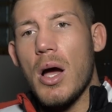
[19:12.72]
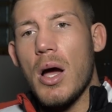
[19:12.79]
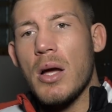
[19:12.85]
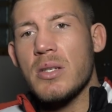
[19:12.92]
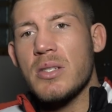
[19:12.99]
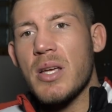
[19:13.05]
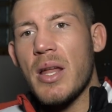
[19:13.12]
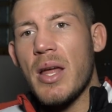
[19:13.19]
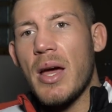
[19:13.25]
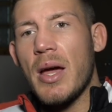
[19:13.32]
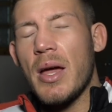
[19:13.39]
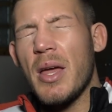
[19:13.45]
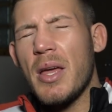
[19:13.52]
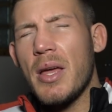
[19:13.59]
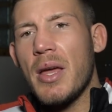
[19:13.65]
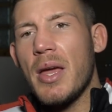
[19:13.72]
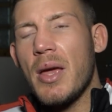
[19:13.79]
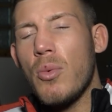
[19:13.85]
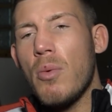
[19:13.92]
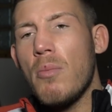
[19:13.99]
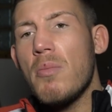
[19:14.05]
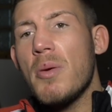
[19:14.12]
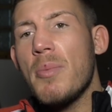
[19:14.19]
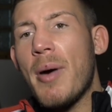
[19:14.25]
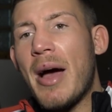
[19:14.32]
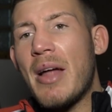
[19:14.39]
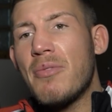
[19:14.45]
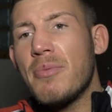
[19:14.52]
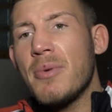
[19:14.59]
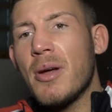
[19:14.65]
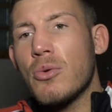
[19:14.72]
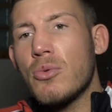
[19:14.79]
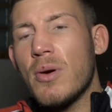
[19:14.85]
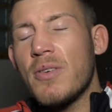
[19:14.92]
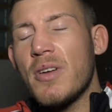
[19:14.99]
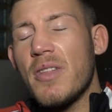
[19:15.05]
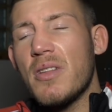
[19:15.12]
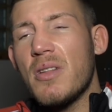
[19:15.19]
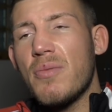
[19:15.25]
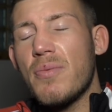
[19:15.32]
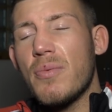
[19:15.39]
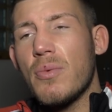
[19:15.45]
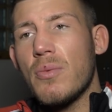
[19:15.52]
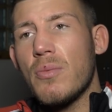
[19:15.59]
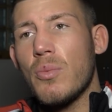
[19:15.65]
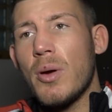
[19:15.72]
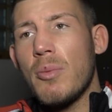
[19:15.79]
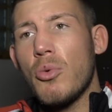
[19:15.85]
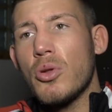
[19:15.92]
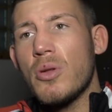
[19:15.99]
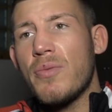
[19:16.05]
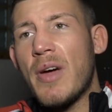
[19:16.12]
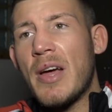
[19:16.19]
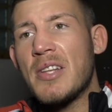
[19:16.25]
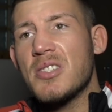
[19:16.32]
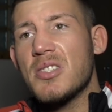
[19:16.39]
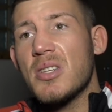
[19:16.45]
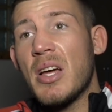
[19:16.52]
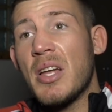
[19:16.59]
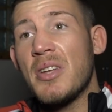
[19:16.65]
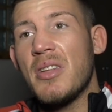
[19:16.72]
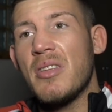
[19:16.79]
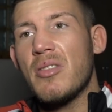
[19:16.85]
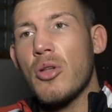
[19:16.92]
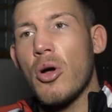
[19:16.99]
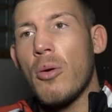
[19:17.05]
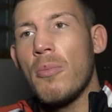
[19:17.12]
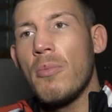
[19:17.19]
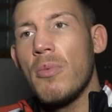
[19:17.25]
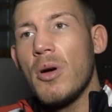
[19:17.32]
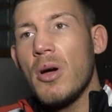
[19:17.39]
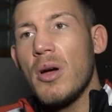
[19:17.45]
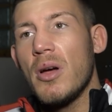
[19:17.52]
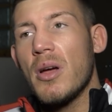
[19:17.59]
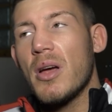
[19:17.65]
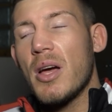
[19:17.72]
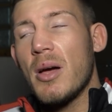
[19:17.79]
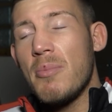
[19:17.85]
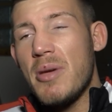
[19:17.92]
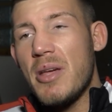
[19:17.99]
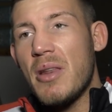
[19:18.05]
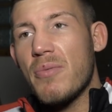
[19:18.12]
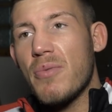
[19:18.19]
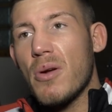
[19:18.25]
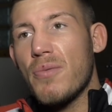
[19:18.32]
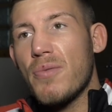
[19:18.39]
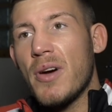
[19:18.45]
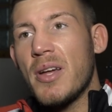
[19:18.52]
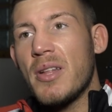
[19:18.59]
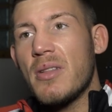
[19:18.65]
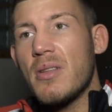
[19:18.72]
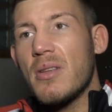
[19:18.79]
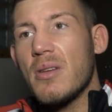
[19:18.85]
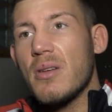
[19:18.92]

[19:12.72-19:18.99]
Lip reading: I said it wouldn't be bad for me now to have one more defence underneath Dom, a meaningful fight,